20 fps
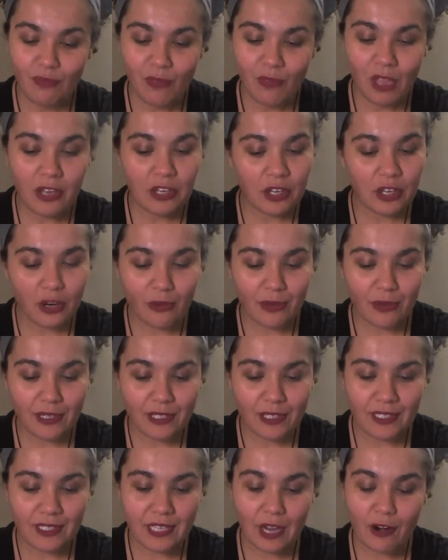You don't want
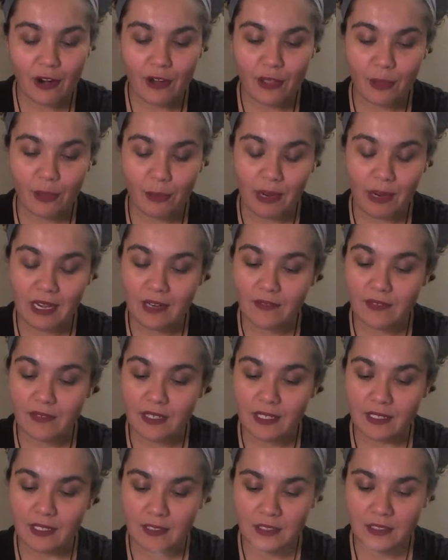to carry the weight of
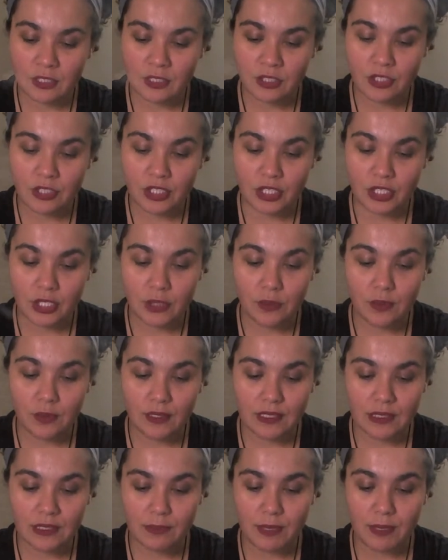it to you.
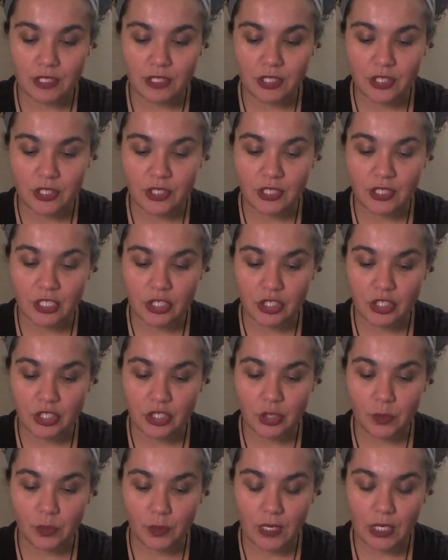It's best just
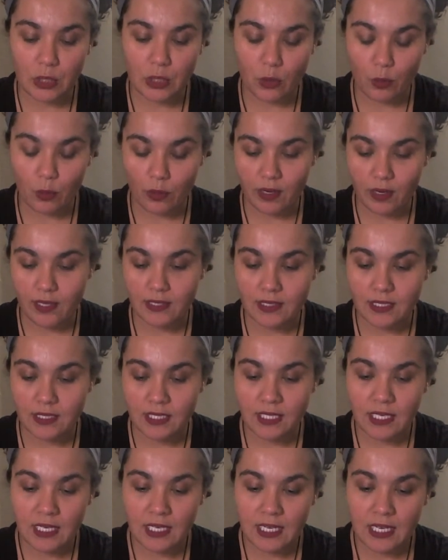to ignore it.
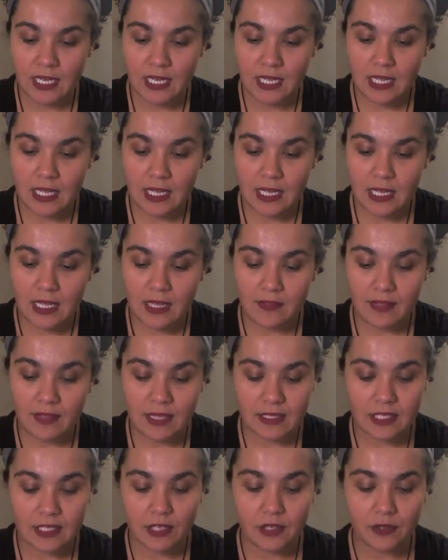And
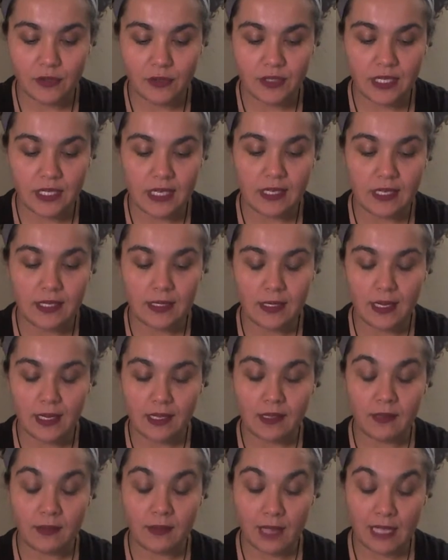that's how you see
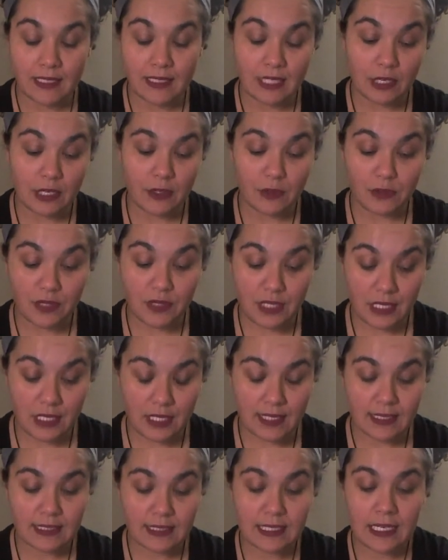
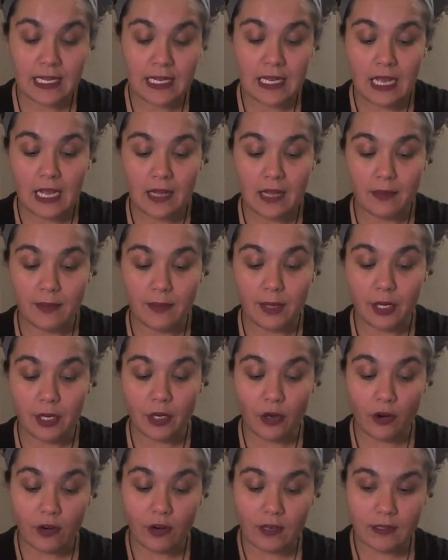it. But
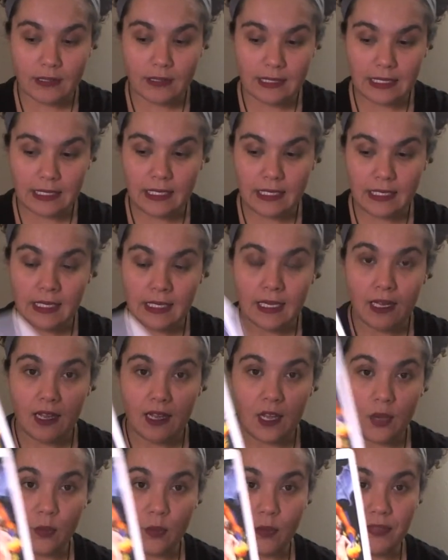currently,
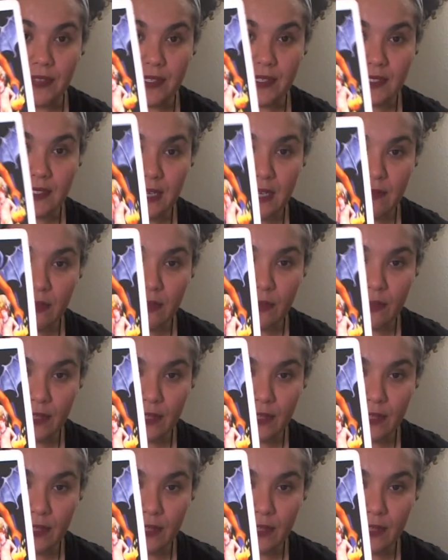with the Devil